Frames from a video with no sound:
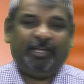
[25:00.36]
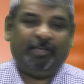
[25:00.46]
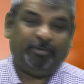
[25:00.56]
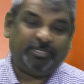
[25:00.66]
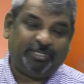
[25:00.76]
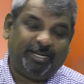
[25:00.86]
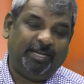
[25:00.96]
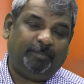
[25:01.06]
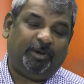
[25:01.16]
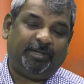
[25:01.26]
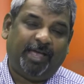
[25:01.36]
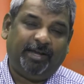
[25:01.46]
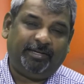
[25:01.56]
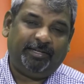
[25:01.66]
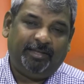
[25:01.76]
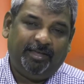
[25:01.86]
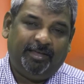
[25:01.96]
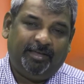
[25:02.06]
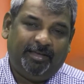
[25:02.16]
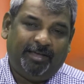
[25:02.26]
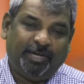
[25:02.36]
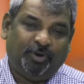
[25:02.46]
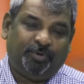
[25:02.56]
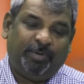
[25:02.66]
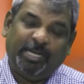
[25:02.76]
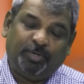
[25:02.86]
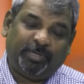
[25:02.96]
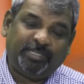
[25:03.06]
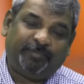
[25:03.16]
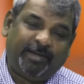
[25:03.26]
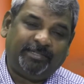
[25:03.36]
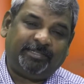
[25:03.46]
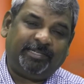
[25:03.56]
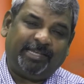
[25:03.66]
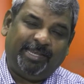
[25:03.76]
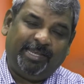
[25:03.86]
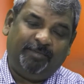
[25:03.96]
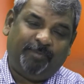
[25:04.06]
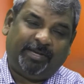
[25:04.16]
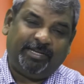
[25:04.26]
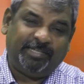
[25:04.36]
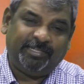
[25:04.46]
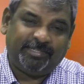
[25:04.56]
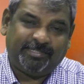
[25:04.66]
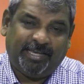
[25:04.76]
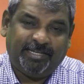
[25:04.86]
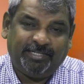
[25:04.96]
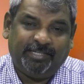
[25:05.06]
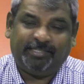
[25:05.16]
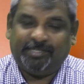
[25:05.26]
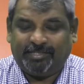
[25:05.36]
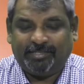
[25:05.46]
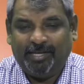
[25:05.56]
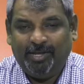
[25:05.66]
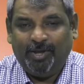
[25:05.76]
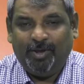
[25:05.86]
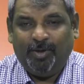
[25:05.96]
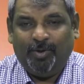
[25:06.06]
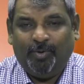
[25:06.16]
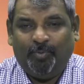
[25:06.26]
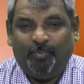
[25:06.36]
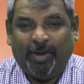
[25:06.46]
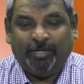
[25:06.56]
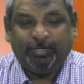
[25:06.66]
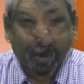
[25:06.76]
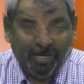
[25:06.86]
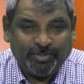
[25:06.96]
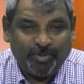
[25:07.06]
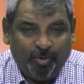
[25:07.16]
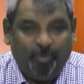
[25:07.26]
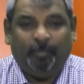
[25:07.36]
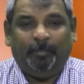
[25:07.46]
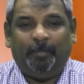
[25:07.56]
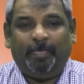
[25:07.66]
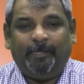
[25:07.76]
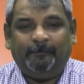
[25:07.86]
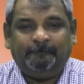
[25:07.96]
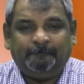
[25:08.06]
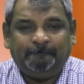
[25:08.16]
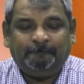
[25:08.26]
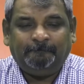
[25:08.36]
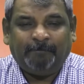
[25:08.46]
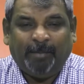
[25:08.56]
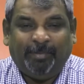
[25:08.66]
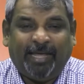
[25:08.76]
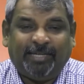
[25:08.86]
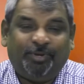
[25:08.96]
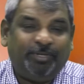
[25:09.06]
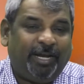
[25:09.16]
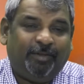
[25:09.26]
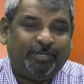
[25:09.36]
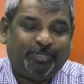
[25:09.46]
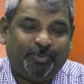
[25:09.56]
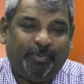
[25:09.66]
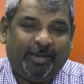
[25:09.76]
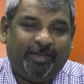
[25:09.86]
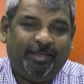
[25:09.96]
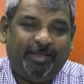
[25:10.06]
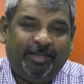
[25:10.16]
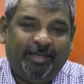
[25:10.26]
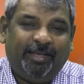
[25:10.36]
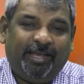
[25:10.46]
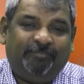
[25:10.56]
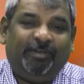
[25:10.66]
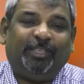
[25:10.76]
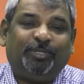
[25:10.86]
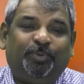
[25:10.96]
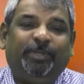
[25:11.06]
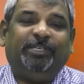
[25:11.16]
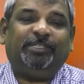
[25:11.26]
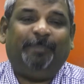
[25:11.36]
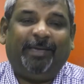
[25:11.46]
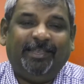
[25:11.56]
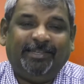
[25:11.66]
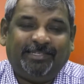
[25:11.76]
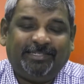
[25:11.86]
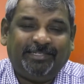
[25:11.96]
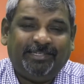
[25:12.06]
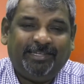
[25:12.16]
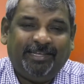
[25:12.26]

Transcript: He was thrilled about that. And not only he took his friends, he invited Jesus. And Jesus went his home. But that's not the end of the story. In fact, the story just begins.